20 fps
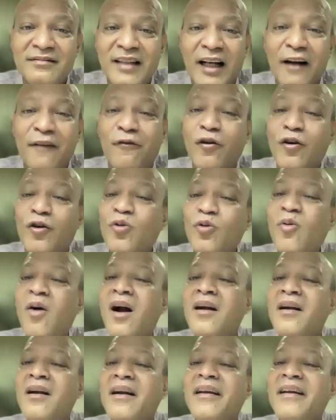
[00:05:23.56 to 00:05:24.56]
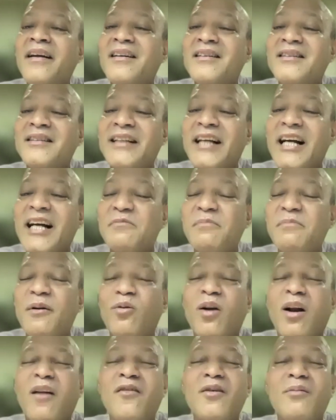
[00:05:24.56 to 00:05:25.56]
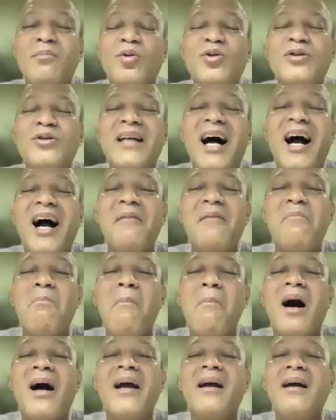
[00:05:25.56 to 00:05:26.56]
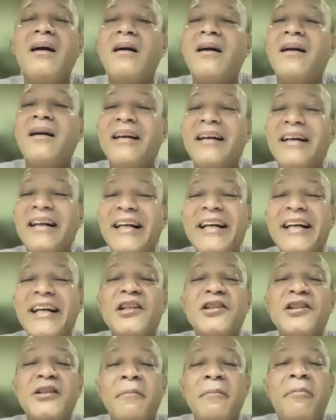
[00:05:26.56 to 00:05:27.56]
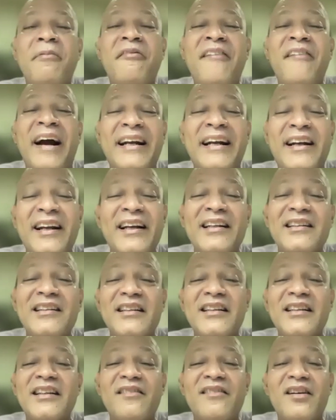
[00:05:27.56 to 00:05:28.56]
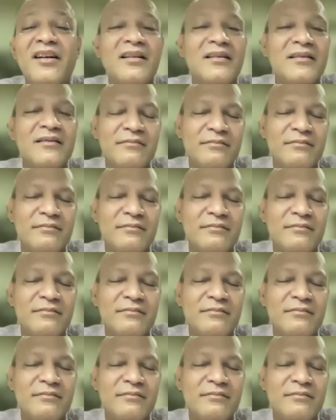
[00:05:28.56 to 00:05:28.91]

And for 200 years, it has been one of the most admired leadership factories in the world.